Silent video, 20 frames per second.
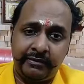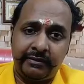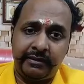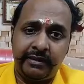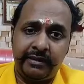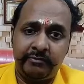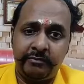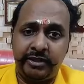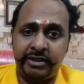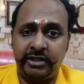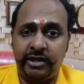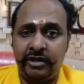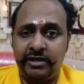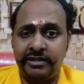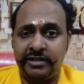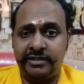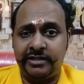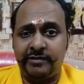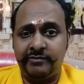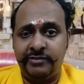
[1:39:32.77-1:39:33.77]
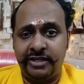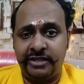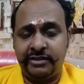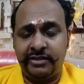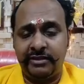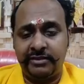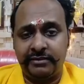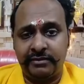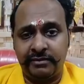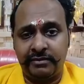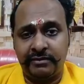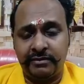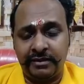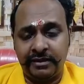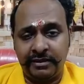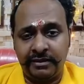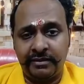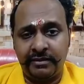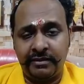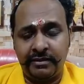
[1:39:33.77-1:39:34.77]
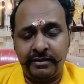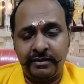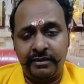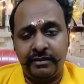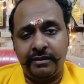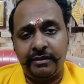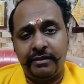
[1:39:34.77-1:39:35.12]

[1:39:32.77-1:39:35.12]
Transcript: in pathology subject also, in uh,